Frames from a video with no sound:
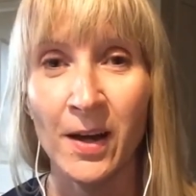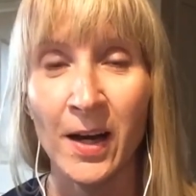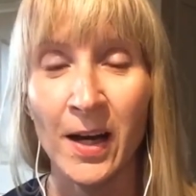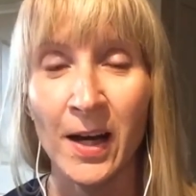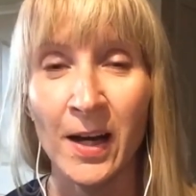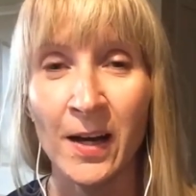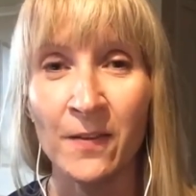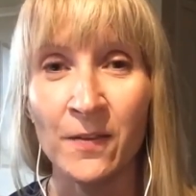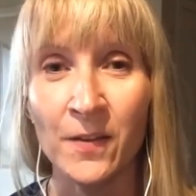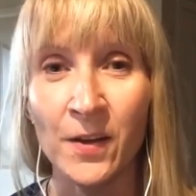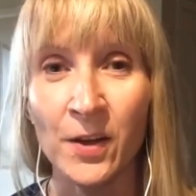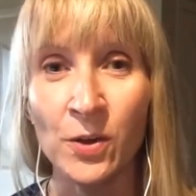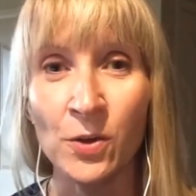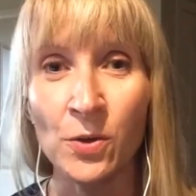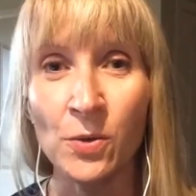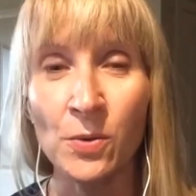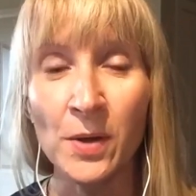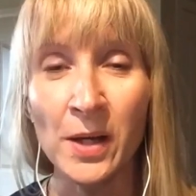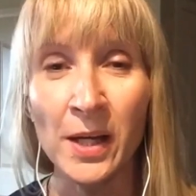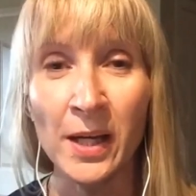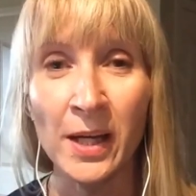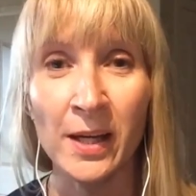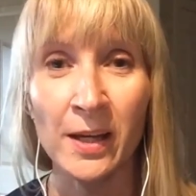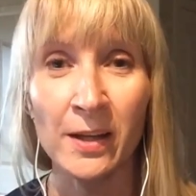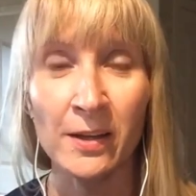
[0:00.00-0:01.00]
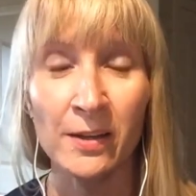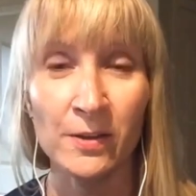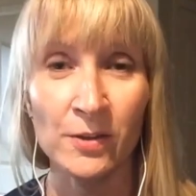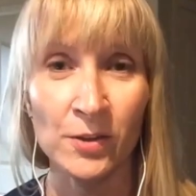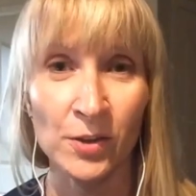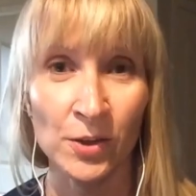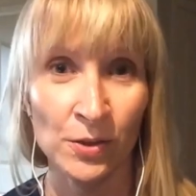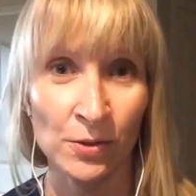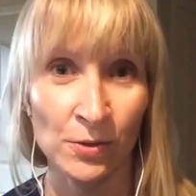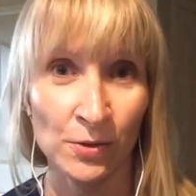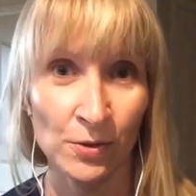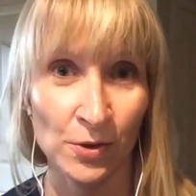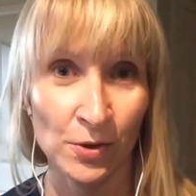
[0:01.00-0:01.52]
And then go ahead
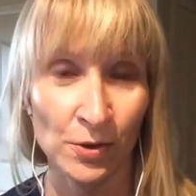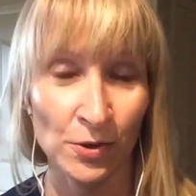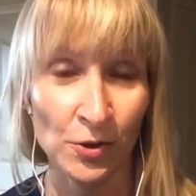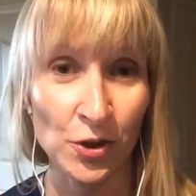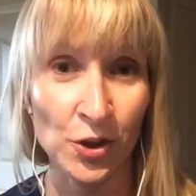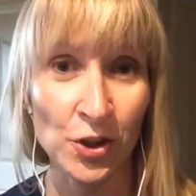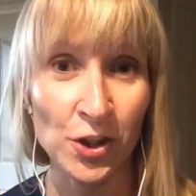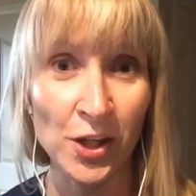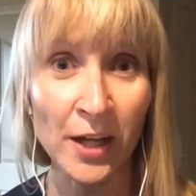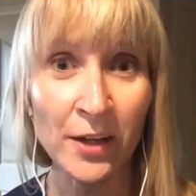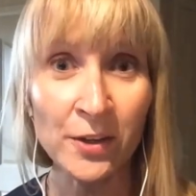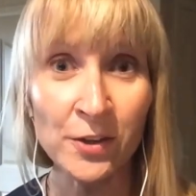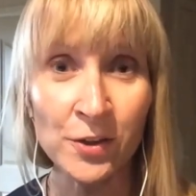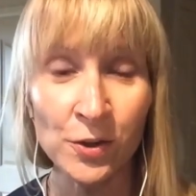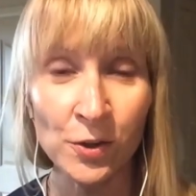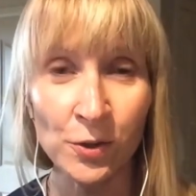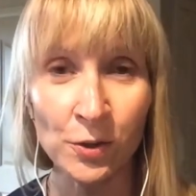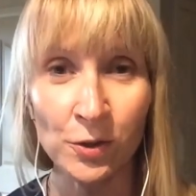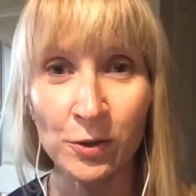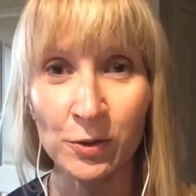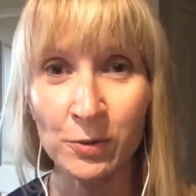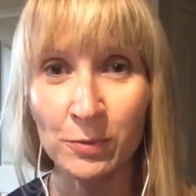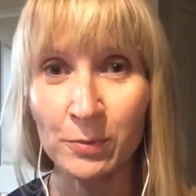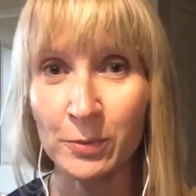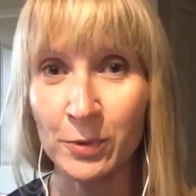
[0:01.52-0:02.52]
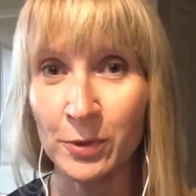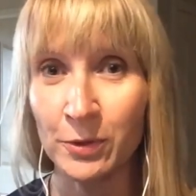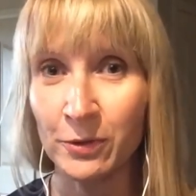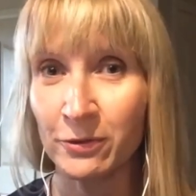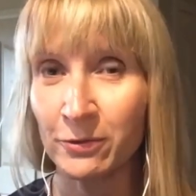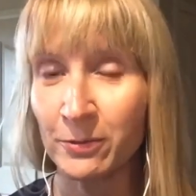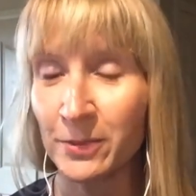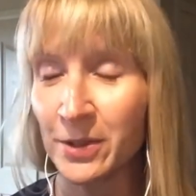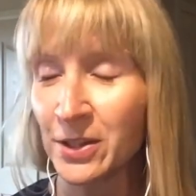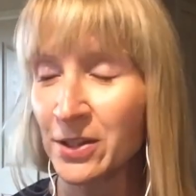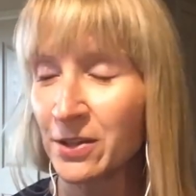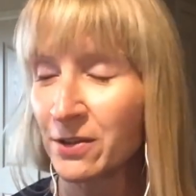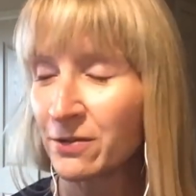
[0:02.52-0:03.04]
into your gentle
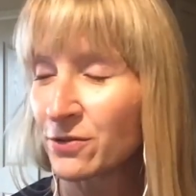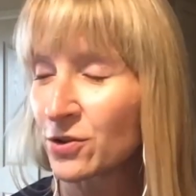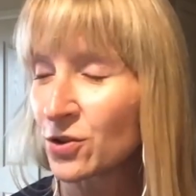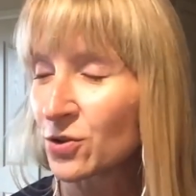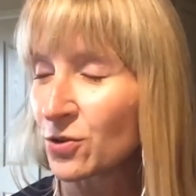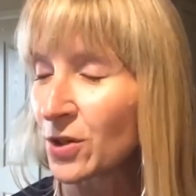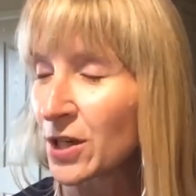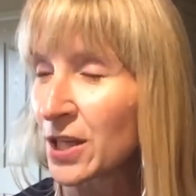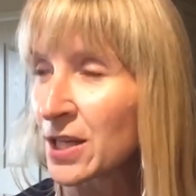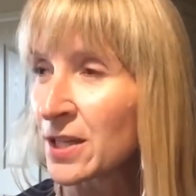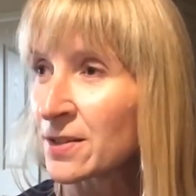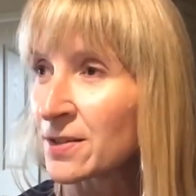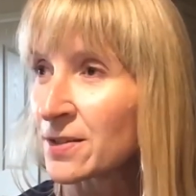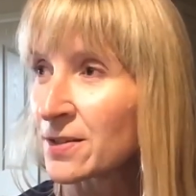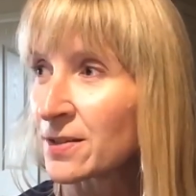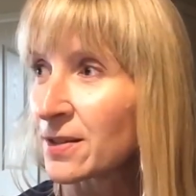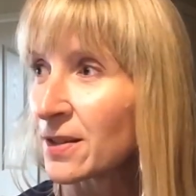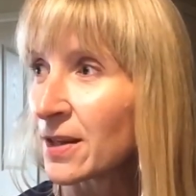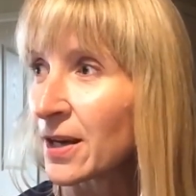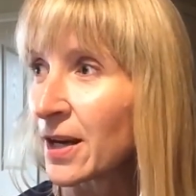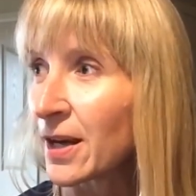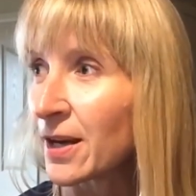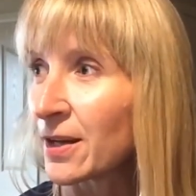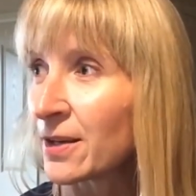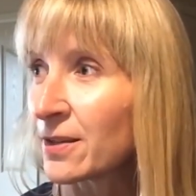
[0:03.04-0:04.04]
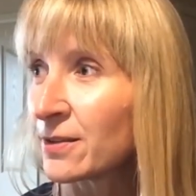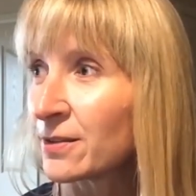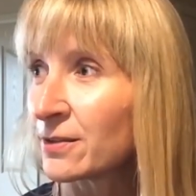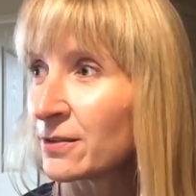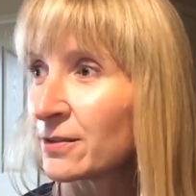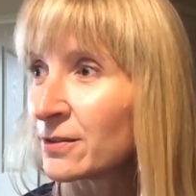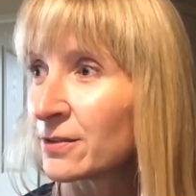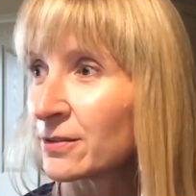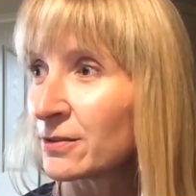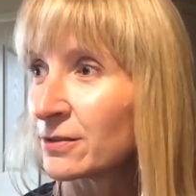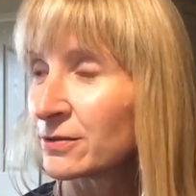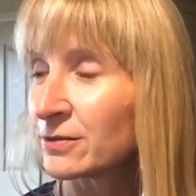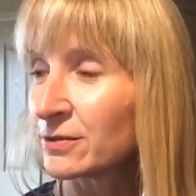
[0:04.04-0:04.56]
movement of choice that
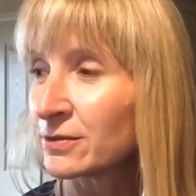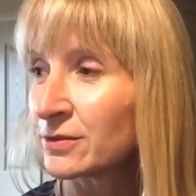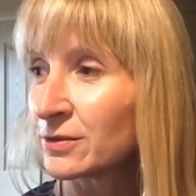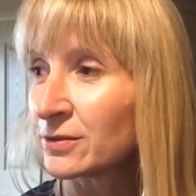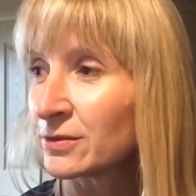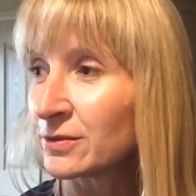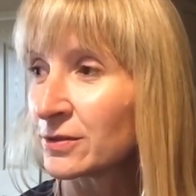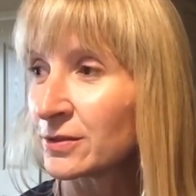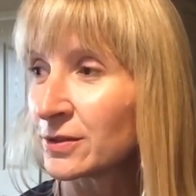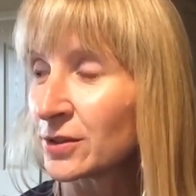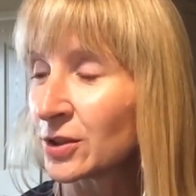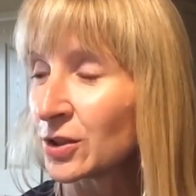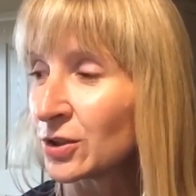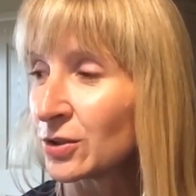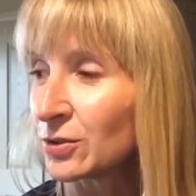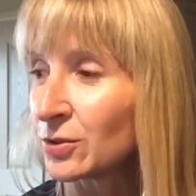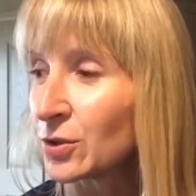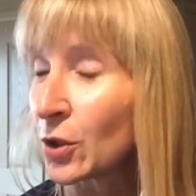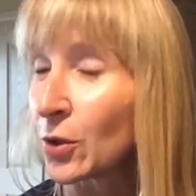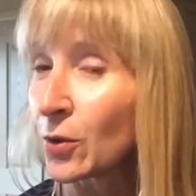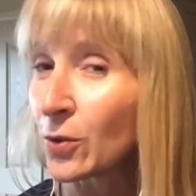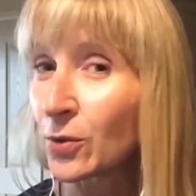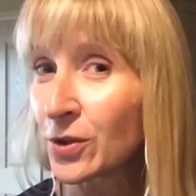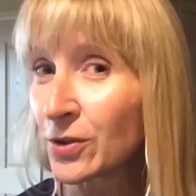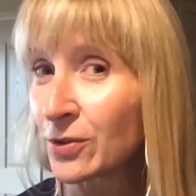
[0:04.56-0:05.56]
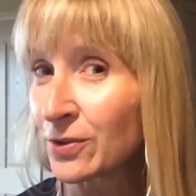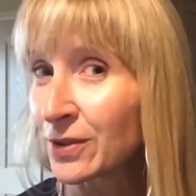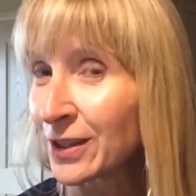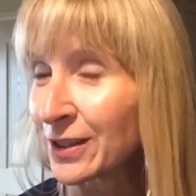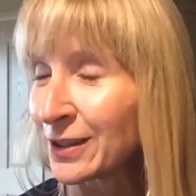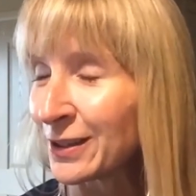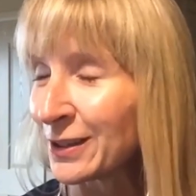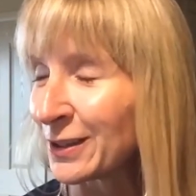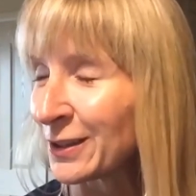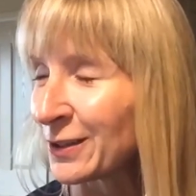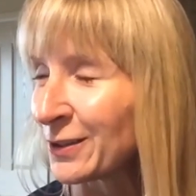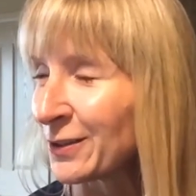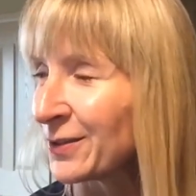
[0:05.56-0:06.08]
you know you can
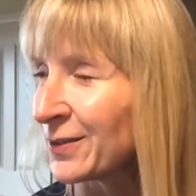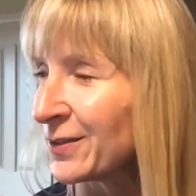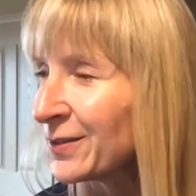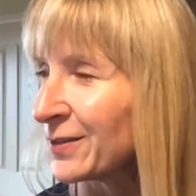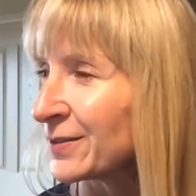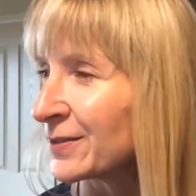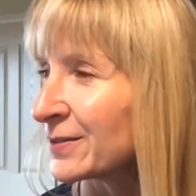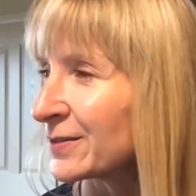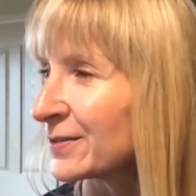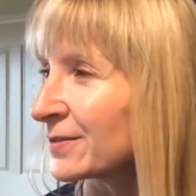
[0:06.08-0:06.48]
do.